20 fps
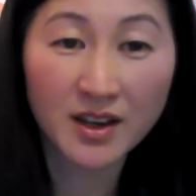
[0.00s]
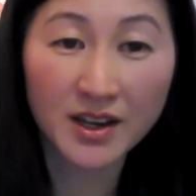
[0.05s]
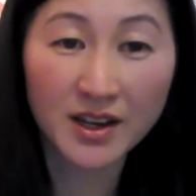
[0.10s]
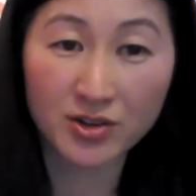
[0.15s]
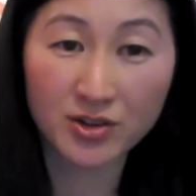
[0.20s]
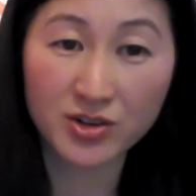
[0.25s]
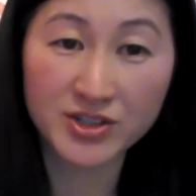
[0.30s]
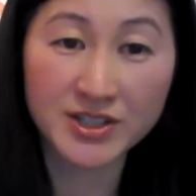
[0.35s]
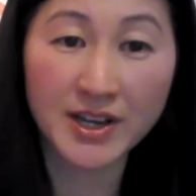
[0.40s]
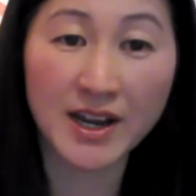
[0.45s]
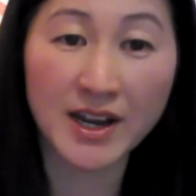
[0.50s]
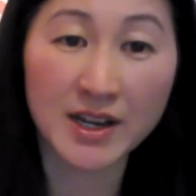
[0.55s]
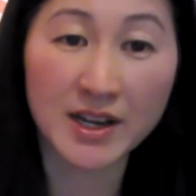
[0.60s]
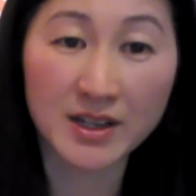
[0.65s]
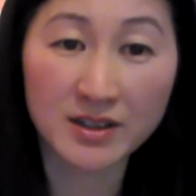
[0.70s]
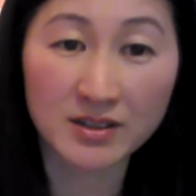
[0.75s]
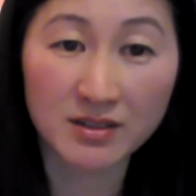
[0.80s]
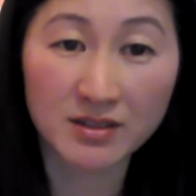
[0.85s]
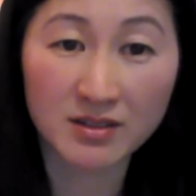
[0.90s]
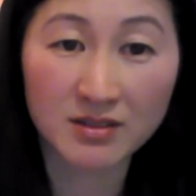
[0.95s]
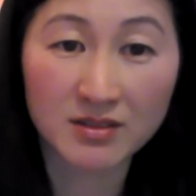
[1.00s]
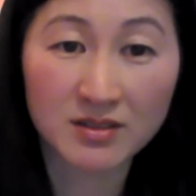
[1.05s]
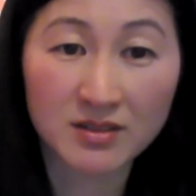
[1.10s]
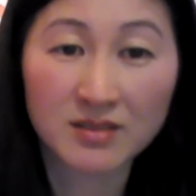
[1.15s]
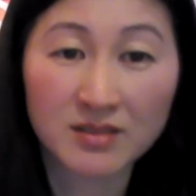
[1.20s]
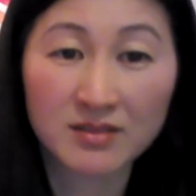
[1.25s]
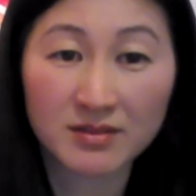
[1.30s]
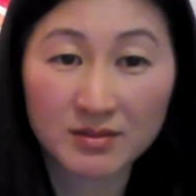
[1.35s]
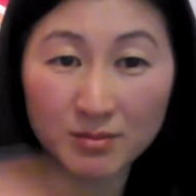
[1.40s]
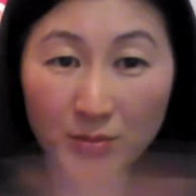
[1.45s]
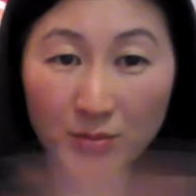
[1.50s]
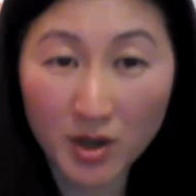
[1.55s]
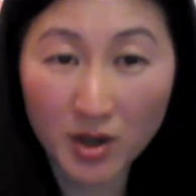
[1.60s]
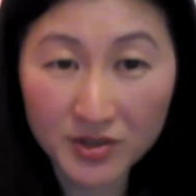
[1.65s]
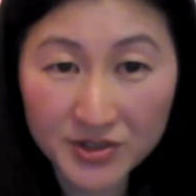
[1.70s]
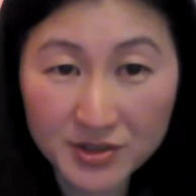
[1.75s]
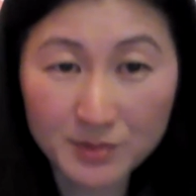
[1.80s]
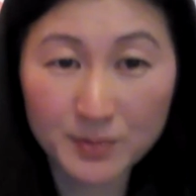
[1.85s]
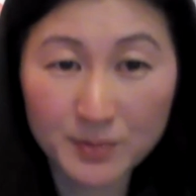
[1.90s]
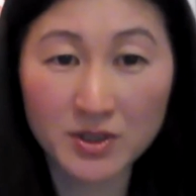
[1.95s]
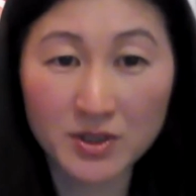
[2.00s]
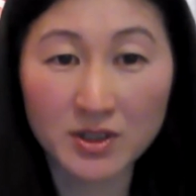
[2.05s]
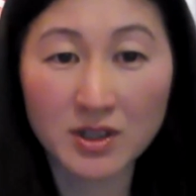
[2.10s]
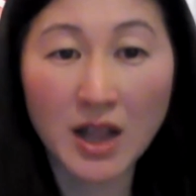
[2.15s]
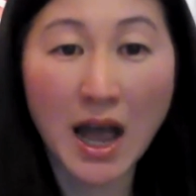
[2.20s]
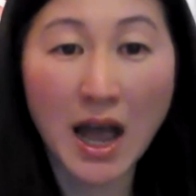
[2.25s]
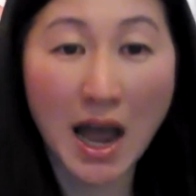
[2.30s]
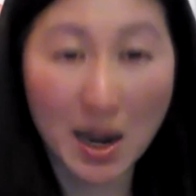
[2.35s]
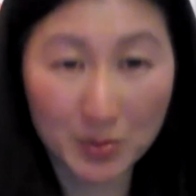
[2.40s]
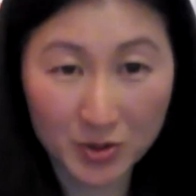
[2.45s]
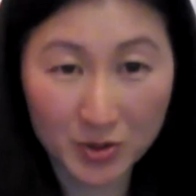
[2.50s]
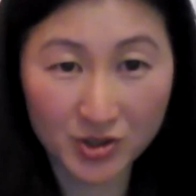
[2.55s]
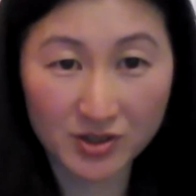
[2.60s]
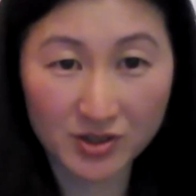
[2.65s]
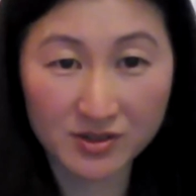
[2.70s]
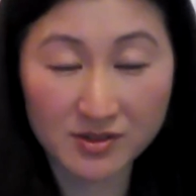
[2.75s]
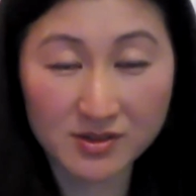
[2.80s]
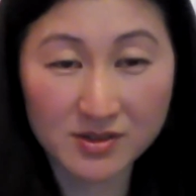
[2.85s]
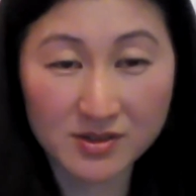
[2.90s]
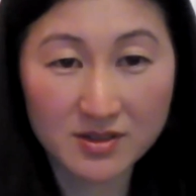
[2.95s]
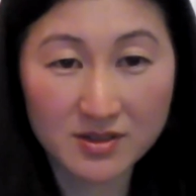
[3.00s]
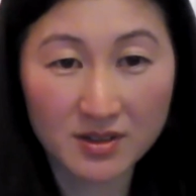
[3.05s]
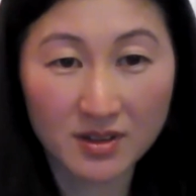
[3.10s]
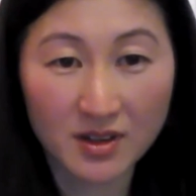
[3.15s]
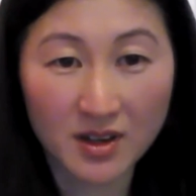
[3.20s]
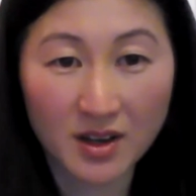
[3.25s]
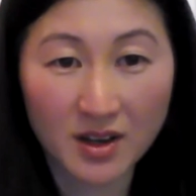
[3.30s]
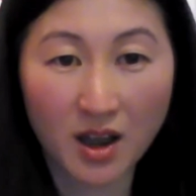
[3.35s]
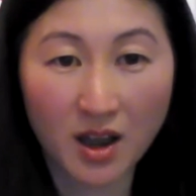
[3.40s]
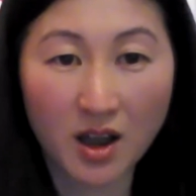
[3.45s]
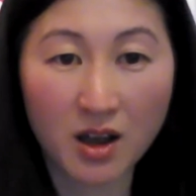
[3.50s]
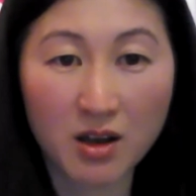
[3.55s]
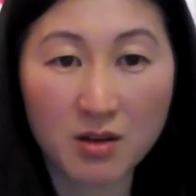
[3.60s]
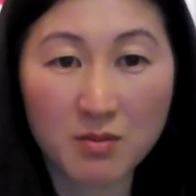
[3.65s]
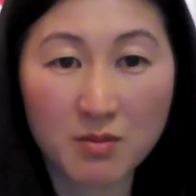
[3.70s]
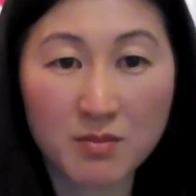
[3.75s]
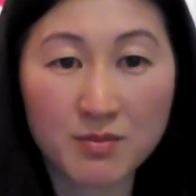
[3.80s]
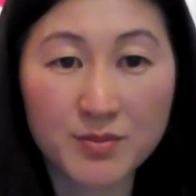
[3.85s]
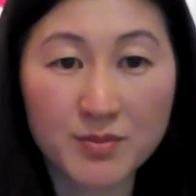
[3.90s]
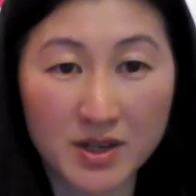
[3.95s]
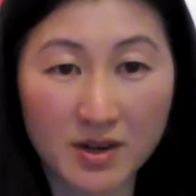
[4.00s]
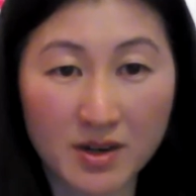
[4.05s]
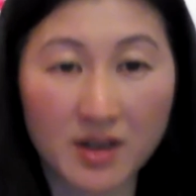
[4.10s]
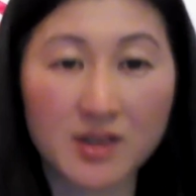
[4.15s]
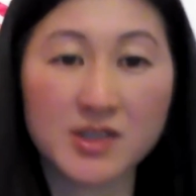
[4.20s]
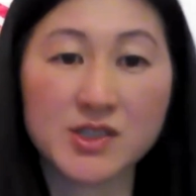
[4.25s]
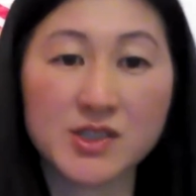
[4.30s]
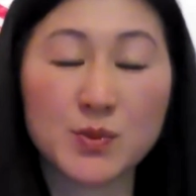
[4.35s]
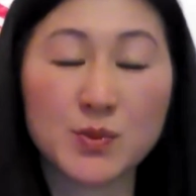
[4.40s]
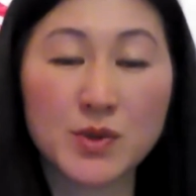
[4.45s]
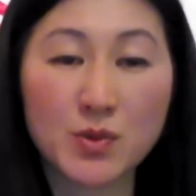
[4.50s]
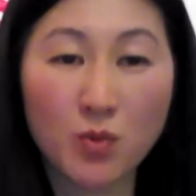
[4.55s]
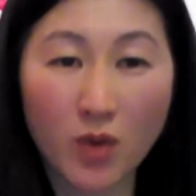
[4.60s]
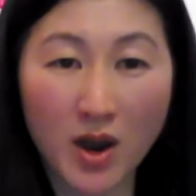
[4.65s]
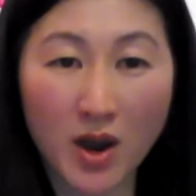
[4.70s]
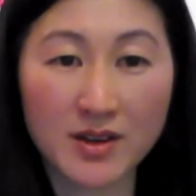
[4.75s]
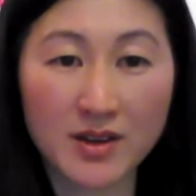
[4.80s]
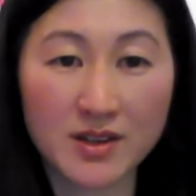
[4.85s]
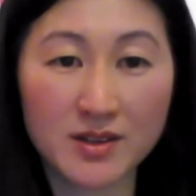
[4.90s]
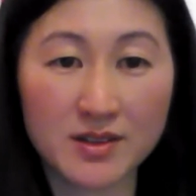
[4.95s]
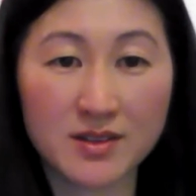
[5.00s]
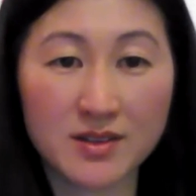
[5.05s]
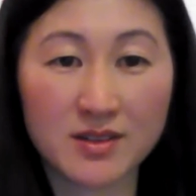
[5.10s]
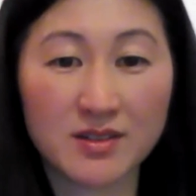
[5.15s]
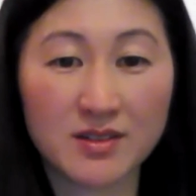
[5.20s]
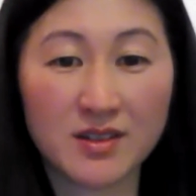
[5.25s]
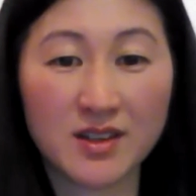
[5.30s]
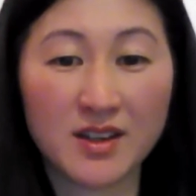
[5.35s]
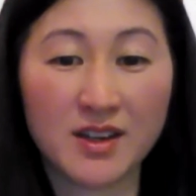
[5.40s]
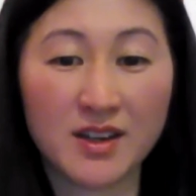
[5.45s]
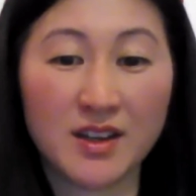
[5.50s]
entertain multiple options because we wanted